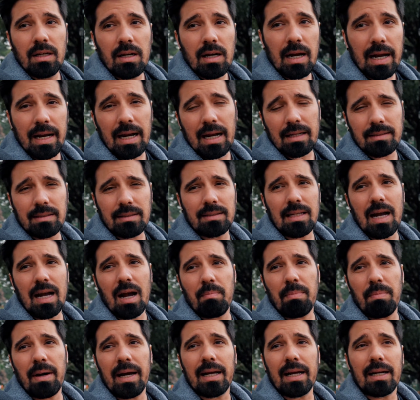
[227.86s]
I got
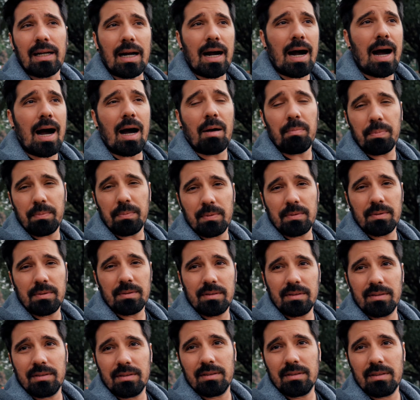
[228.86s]
stopped by a cop
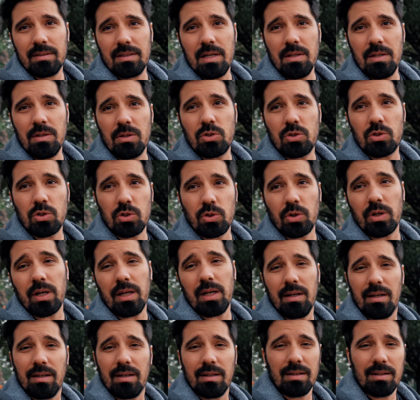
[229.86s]
in the street